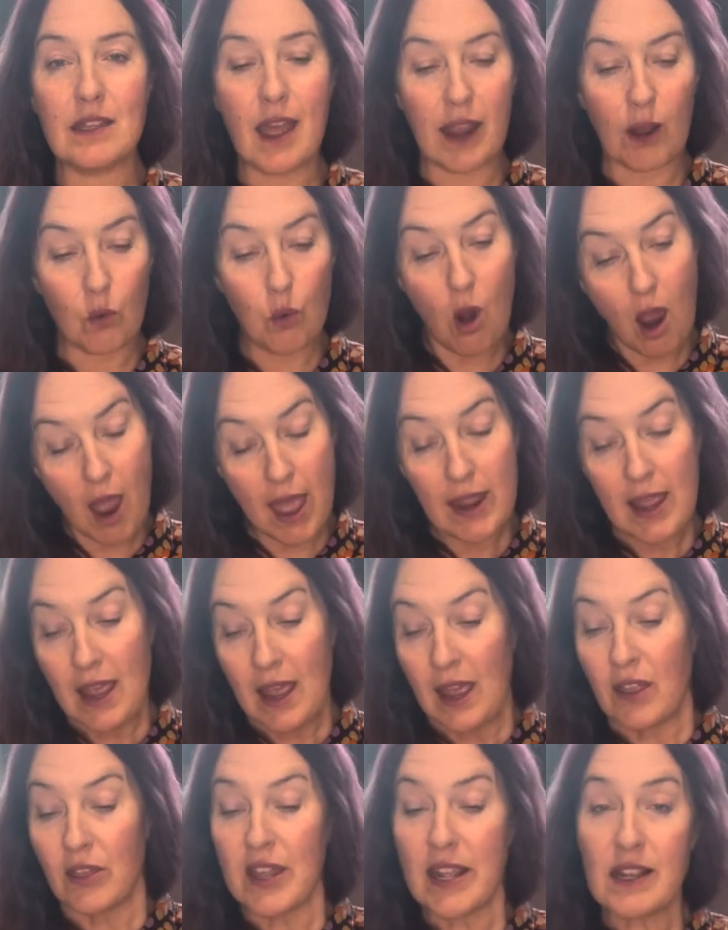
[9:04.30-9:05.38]
like, right,
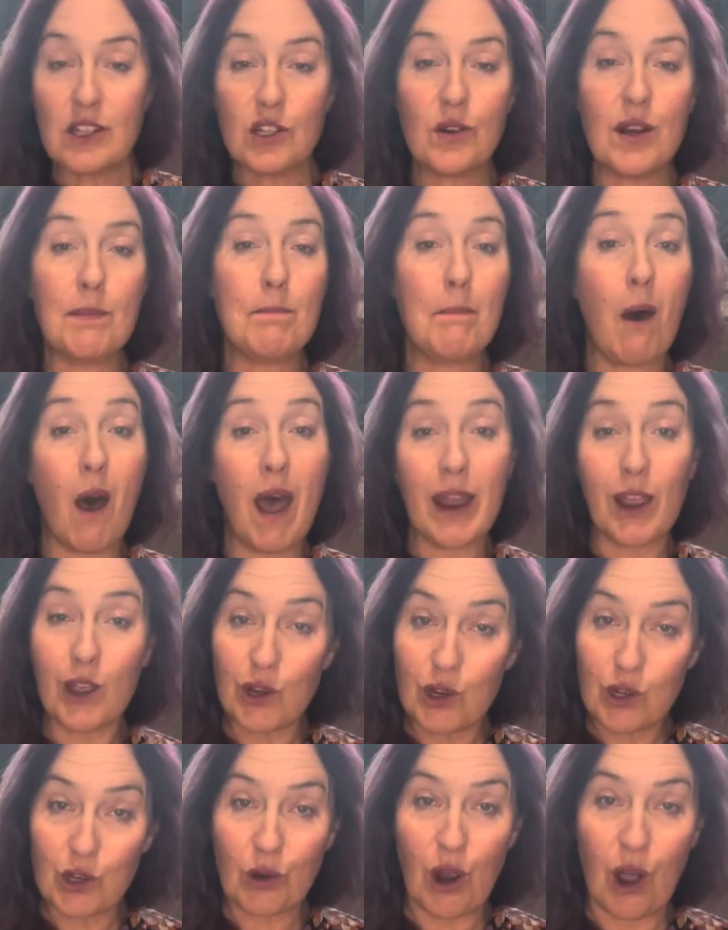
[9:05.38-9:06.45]
things are in my
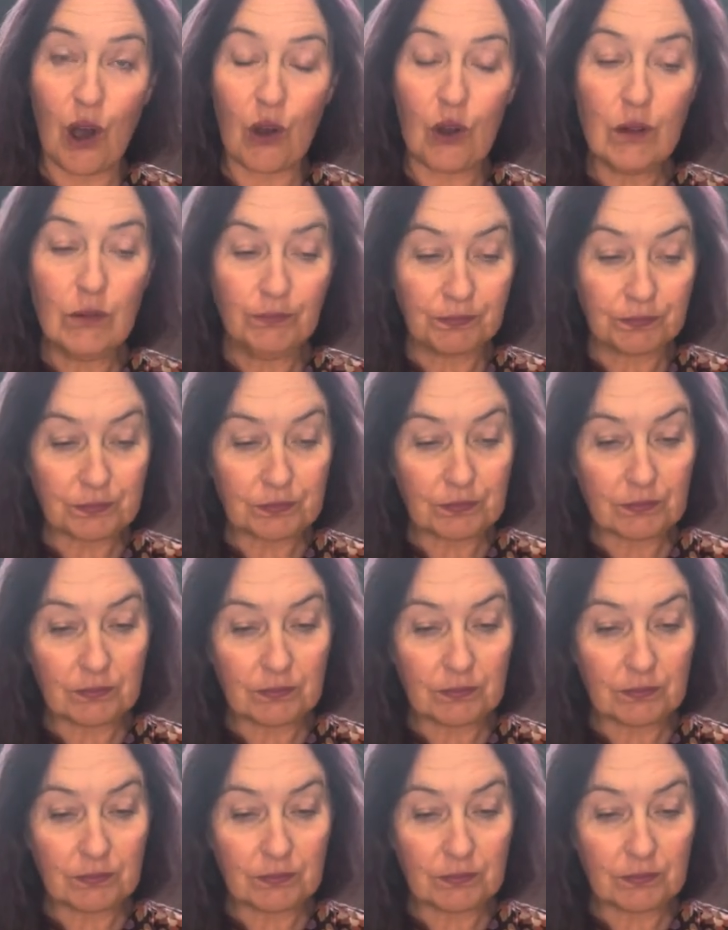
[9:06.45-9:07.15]
control,